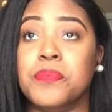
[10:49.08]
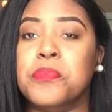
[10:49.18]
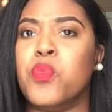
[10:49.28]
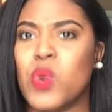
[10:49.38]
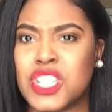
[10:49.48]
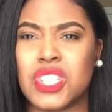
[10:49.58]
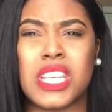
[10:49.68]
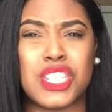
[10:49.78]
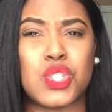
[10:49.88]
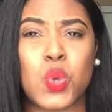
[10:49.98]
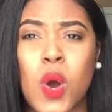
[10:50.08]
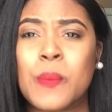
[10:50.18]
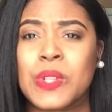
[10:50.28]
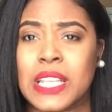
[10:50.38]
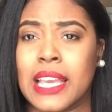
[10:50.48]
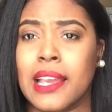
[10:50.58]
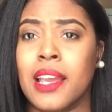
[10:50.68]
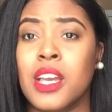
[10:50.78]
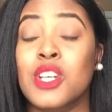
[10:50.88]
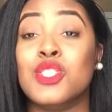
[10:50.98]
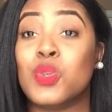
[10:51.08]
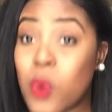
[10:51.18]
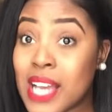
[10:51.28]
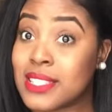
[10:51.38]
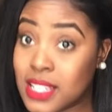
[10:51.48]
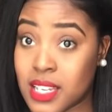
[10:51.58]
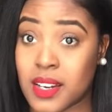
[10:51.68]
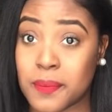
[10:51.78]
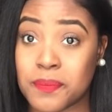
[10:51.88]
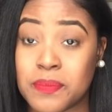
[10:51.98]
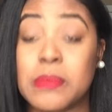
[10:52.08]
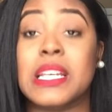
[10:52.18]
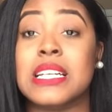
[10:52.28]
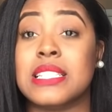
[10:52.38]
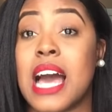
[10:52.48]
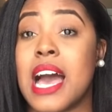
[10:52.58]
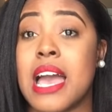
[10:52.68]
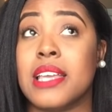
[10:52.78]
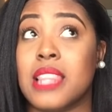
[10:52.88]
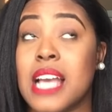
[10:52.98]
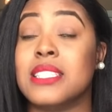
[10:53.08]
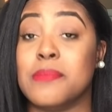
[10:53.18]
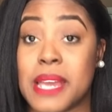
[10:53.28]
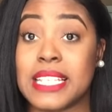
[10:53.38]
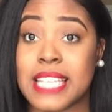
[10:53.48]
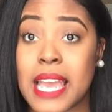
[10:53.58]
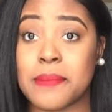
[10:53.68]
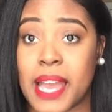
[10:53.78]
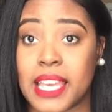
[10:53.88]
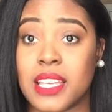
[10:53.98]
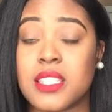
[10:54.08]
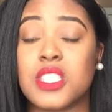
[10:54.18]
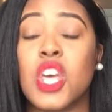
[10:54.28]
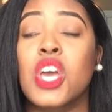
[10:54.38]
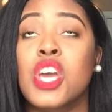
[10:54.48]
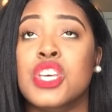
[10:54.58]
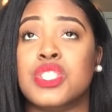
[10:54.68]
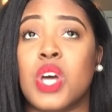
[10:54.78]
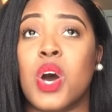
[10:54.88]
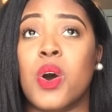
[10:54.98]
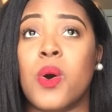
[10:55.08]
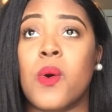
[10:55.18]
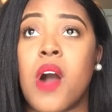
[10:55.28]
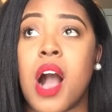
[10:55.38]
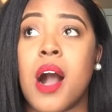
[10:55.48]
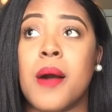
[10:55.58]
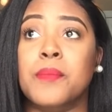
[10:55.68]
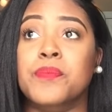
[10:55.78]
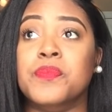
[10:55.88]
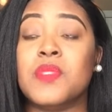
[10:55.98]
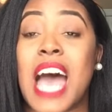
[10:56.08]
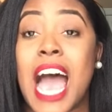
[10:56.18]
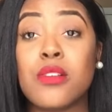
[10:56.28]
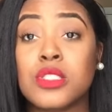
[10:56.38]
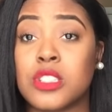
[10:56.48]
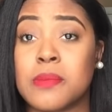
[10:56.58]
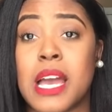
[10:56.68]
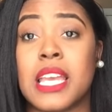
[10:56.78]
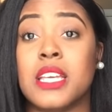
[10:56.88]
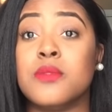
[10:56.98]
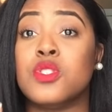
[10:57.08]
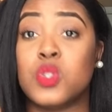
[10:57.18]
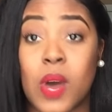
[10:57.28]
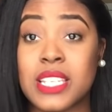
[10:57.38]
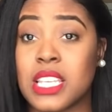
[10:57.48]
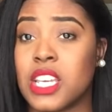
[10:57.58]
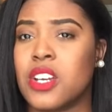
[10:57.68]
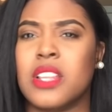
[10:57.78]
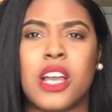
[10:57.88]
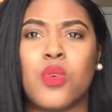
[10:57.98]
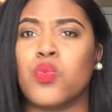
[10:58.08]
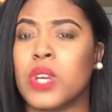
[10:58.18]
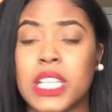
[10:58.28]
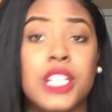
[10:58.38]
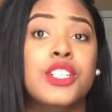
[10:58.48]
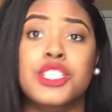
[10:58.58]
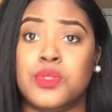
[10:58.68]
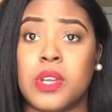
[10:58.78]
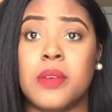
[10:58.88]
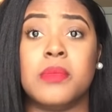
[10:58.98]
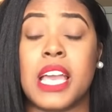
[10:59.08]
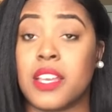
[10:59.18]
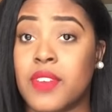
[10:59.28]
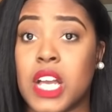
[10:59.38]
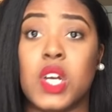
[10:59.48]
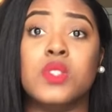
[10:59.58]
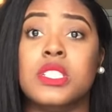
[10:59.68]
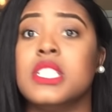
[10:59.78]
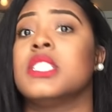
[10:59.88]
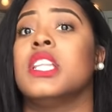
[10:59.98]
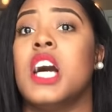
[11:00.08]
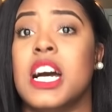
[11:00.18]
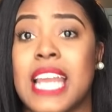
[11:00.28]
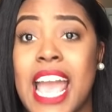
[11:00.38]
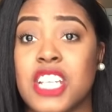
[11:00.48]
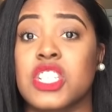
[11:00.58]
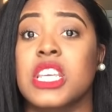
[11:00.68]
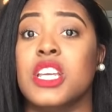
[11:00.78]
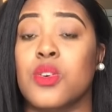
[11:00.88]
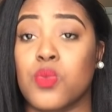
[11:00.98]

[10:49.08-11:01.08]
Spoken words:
which is normally twice a year because I like to maintain my ends. So I will trim my ends twice a year, like a really good trim. Like if I go to the salon and actually get a